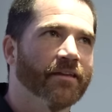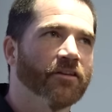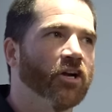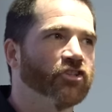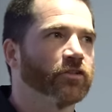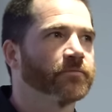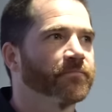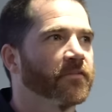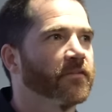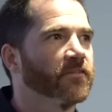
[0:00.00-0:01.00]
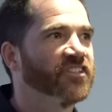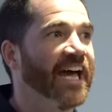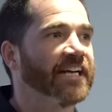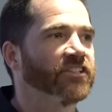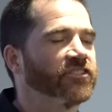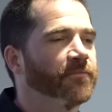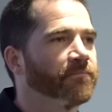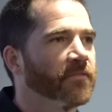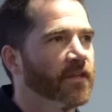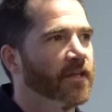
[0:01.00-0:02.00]
Nigel, tax.
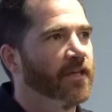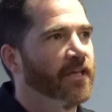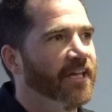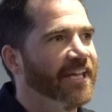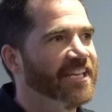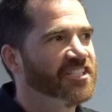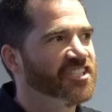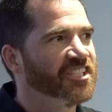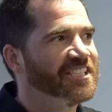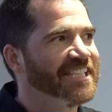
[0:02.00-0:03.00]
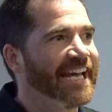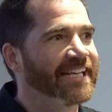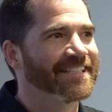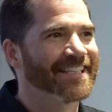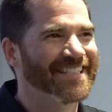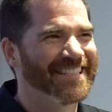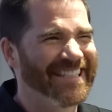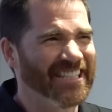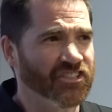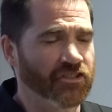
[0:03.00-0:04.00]
Is the tax
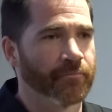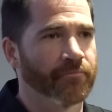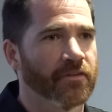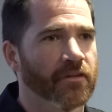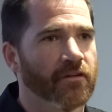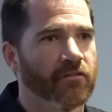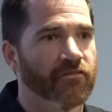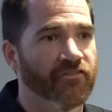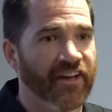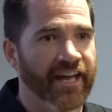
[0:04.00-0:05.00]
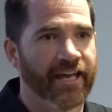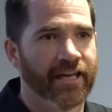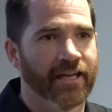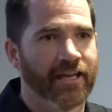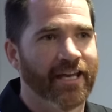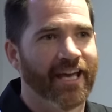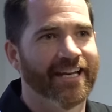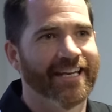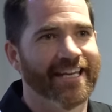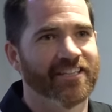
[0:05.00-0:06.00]
system fair,
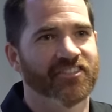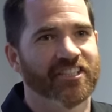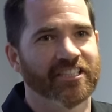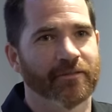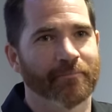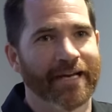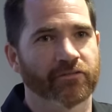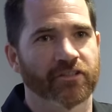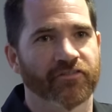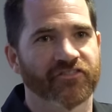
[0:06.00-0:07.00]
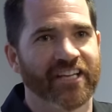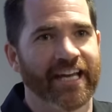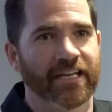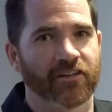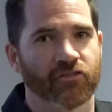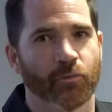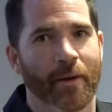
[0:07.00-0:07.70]
and is the amount of tax